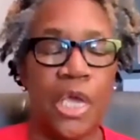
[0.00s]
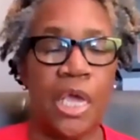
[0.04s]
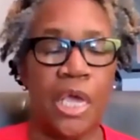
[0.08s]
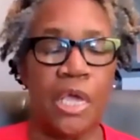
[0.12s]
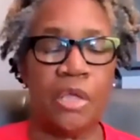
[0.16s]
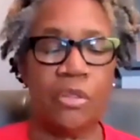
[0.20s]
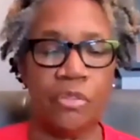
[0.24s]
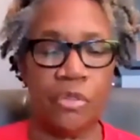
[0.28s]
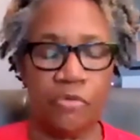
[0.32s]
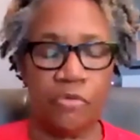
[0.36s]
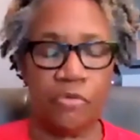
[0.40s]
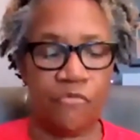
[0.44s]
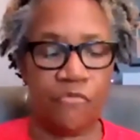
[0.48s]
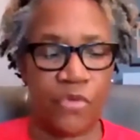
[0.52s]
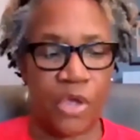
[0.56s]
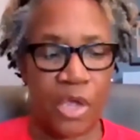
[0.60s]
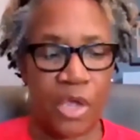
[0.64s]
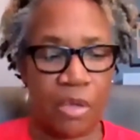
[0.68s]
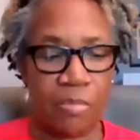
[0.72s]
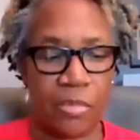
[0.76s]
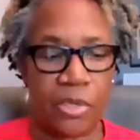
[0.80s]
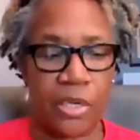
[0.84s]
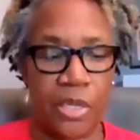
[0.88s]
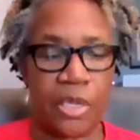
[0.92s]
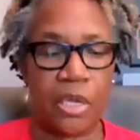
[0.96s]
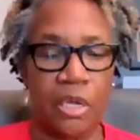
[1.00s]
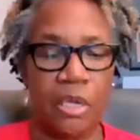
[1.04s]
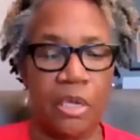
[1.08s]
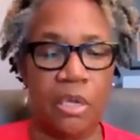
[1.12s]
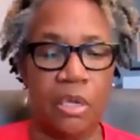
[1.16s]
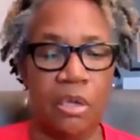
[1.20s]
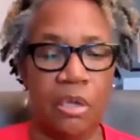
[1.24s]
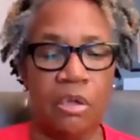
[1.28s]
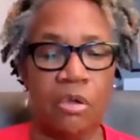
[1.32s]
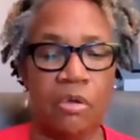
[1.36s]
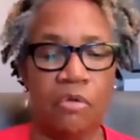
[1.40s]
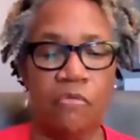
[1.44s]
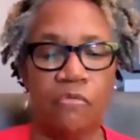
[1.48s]
And the
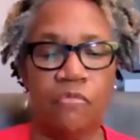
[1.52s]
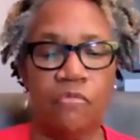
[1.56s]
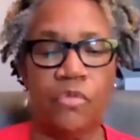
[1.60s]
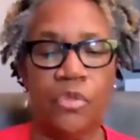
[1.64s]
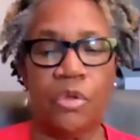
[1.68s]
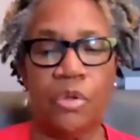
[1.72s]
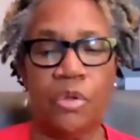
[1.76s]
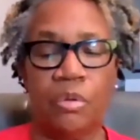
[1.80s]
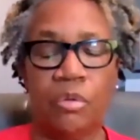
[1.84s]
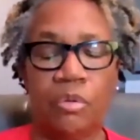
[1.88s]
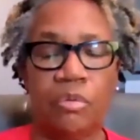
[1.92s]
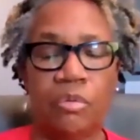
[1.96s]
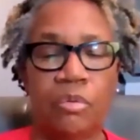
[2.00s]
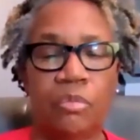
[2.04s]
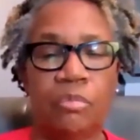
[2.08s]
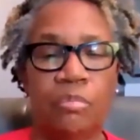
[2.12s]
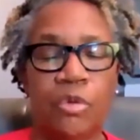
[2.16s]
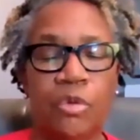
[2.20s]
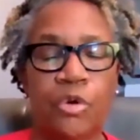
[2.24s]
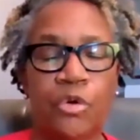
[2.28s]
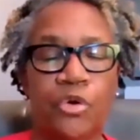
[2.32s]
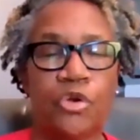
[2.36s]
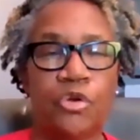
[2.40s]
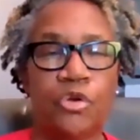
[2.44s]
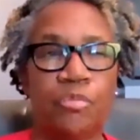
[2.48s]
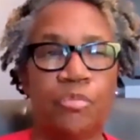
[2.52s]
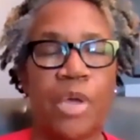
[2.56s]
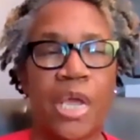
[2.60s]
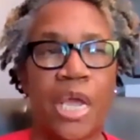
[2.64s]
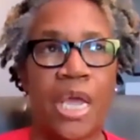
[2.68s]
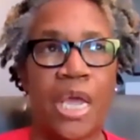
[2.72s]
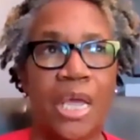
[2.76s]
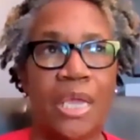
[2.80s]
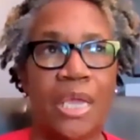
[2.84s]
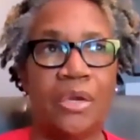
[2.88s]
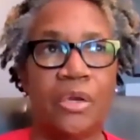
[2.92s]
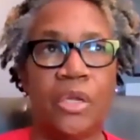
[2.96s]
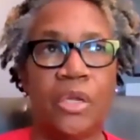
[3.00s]
family of the murdered
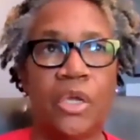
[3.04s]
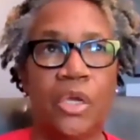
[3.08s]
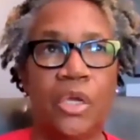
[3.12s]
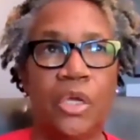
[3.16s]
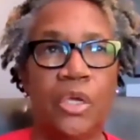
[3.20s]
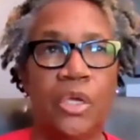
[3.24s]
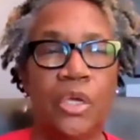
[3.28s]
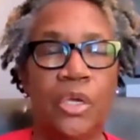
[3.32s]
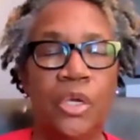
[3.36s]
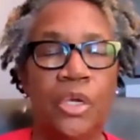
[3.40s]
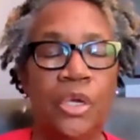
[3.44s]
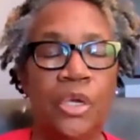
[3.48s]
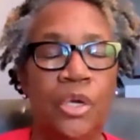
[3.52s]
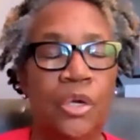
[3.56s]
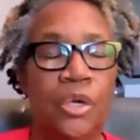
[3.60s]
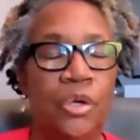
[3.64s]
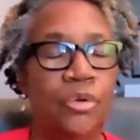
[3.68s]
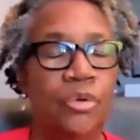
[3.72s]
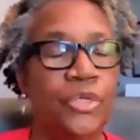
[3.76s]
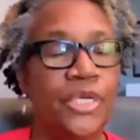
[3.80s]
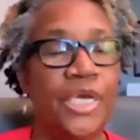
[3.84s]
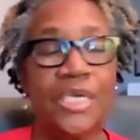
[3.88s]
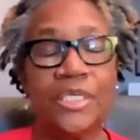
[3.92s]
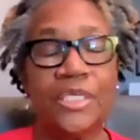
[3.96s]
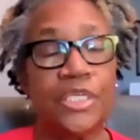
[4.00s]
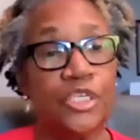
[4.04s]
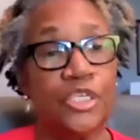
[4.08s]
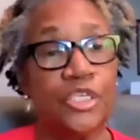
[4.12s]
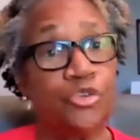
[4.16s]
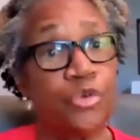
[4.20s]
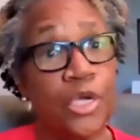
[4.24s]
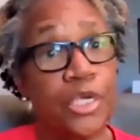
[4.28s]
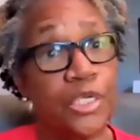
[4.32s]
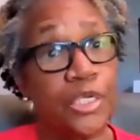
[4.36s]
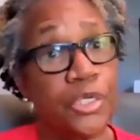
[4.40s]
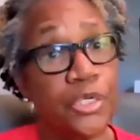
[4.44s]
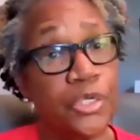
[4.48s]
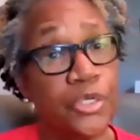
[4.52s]
man, who doesn't
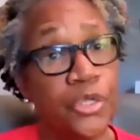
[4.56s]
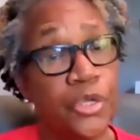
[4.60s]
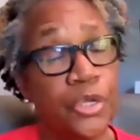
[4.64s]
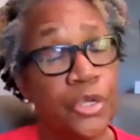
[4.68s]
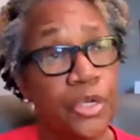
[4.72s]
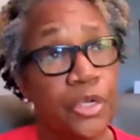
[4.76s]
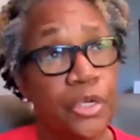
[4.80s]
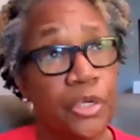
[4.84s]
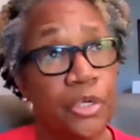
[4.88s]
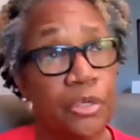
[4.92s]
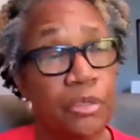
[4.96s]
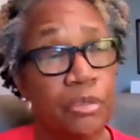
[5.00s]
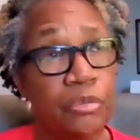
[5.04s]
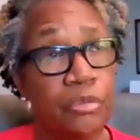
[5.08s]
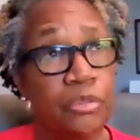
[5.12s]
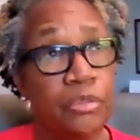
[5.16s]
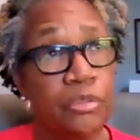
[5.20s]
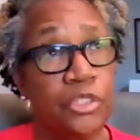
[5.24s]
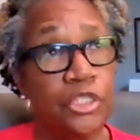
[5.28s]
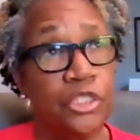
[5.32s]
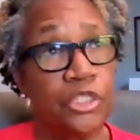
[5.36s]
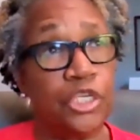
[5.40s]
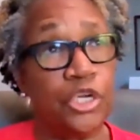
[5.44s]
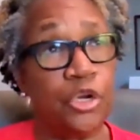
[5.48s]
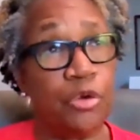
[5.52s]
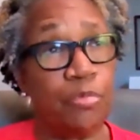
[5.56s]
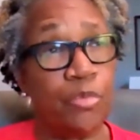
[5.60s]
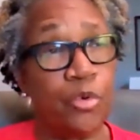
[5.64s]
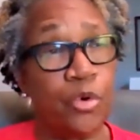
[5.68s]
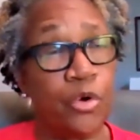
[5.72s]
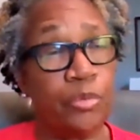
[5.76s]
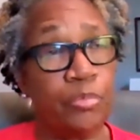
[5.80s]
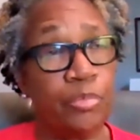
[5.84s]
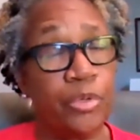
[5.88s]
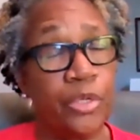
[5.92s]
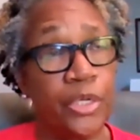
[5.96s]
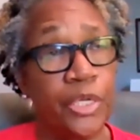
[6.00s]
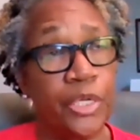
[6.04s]
trust the
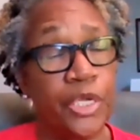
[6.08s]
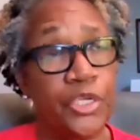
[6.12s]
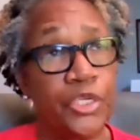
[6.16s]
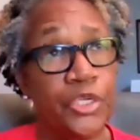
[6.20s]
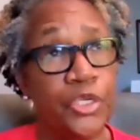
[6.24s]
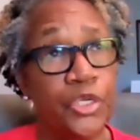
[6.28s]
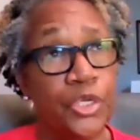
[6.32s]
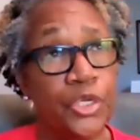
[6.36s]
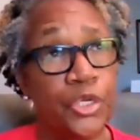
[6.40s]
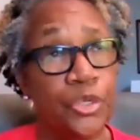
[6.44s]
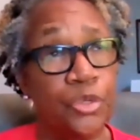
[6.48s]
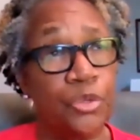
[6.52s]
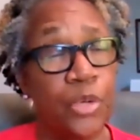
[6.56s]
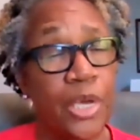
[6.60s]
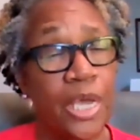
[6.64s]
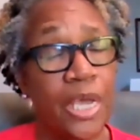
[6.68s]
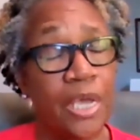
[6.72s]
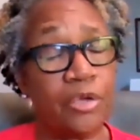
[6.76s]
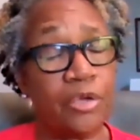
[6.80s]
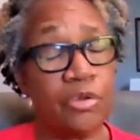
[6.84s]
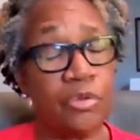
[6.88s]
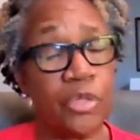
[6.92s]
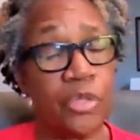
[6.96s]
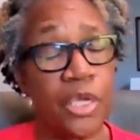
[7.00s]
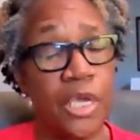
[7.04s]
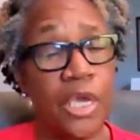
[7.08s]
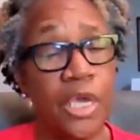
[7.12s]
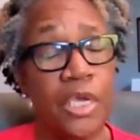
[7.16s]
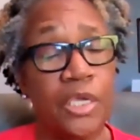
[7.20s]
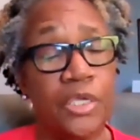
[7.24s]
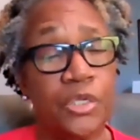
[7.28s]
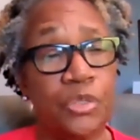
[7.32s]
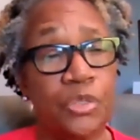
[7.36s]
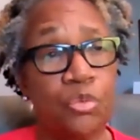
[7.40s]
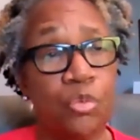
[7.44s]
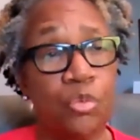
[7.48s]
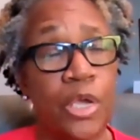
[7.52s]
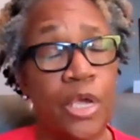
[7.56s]
Dearborn police to handle the
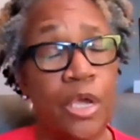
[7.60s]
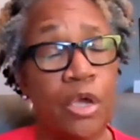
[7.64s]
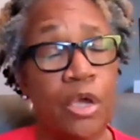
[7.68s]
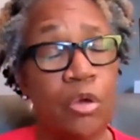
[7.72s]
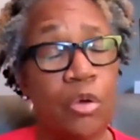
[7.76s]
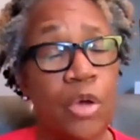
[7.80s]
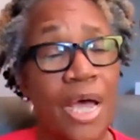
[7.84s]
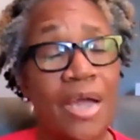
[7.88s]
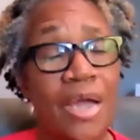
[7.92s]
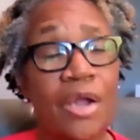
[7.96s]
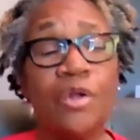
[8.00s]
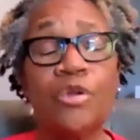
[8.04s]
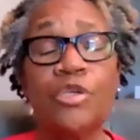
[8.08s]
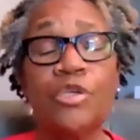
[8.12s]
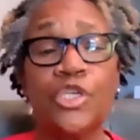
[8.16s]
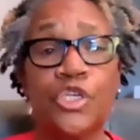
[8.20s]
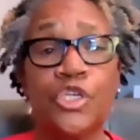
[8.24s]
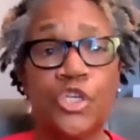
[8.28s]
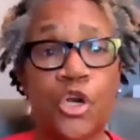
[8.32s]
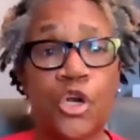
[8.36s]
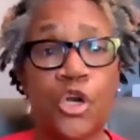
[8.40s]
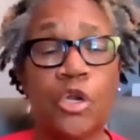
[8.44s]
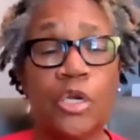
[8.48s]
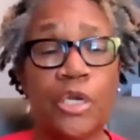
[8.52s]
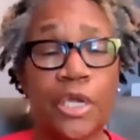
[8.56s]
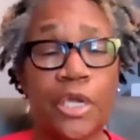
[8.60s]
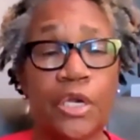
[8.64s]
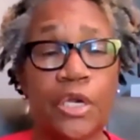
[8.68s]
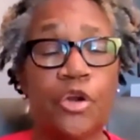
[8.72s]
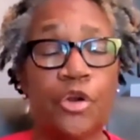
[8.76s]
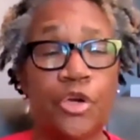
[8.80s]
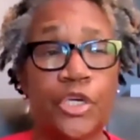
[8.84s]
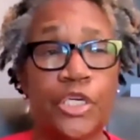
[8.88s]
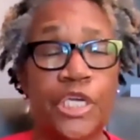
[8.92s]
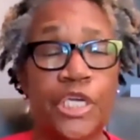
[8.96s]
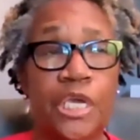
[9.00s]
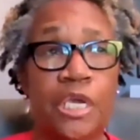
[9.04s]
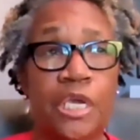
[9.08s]
case well, hires Charlie and
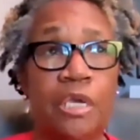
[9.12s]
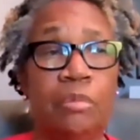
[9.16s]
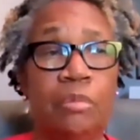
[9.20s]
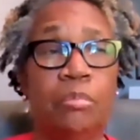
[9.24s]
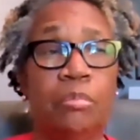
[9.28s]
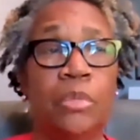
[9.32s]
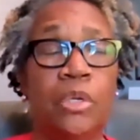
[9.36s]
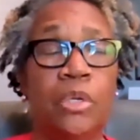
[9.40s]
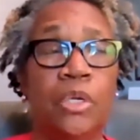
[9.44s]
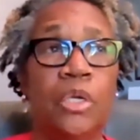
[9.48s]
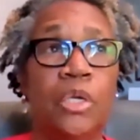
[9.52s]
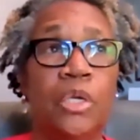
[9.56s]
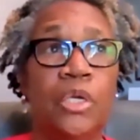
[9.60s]
her team